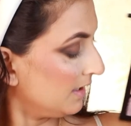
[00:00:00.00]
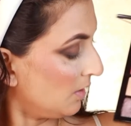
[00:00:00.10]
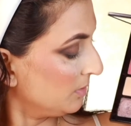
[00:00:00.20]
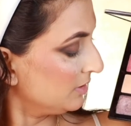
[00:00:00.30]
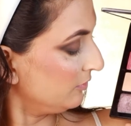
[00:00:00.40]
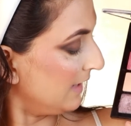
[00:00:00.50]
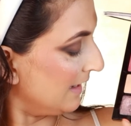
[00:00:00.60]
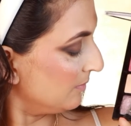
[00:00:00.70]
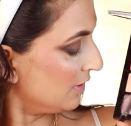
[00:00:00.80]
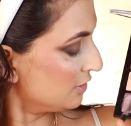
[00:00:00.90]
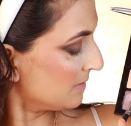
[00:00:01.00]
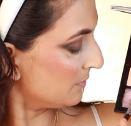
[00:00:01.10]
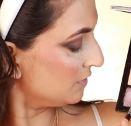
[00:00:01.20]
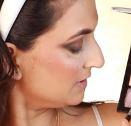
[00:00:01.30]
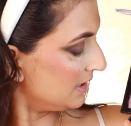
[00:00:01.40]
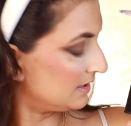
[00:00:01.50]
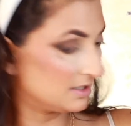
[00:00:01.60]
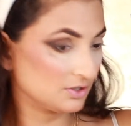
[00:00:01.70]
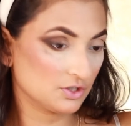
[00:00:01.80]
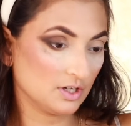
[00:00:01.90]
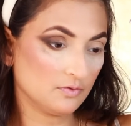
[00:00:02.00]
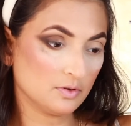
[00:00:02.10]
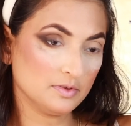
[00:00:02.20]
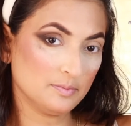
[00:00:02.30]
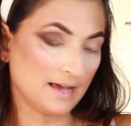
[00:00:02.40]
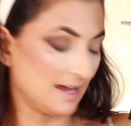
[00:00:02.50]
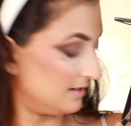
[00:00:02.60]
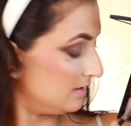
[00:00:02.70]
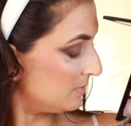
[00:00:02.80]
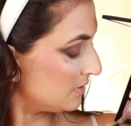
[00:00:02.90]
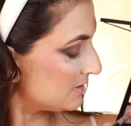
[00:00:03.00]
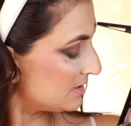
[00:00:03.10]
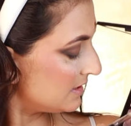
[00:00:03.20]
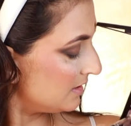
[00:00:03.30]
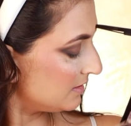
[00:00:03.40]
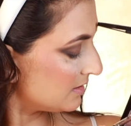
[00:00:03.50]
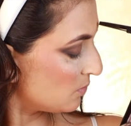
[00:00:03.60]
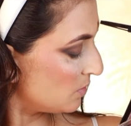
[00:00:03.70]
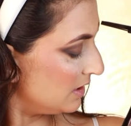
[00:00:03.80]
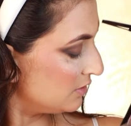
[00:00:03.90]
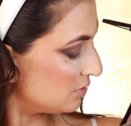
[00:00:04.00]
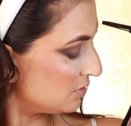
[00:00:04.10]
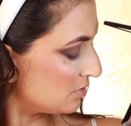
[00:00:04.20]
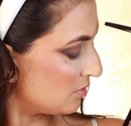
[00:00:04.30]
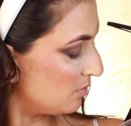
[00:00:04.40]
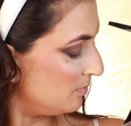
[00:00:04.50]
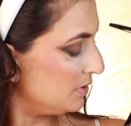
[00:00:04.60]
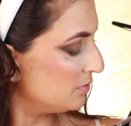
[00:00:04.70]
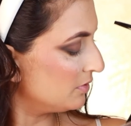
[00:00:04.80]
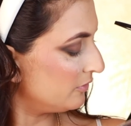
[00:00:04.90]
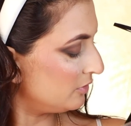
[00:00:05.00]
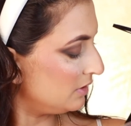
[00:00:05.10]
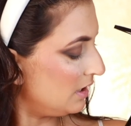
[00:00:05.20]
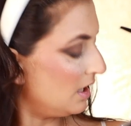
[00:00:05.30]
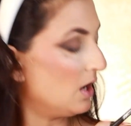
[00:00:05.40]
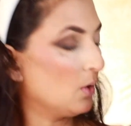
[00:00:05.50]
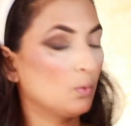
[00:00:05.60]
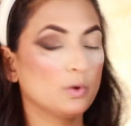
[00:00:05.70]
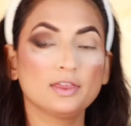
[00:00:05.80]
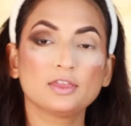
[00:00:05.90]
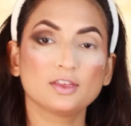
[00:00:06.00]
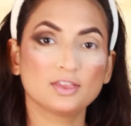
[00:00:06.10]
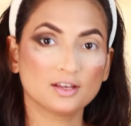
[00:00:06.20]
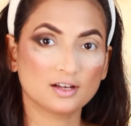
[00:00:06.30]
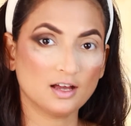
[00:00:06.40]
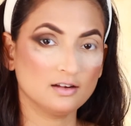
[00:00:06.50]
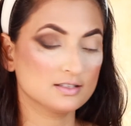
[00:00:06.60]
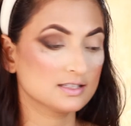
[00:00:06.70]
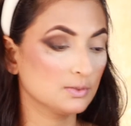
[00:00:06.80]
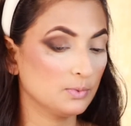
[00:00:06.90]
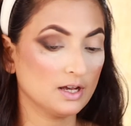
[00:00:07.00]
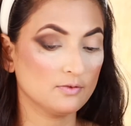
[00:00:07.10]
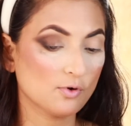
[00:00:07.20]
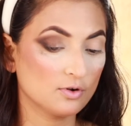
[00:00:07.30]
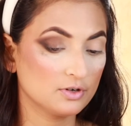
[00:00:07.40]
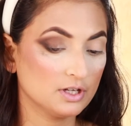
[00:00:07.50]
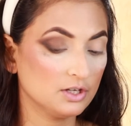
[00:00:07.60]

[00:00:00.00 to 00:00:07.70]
Now with the flat brush, I'm going to take this shade from the palette because this will just go beautiful with the colors that we have already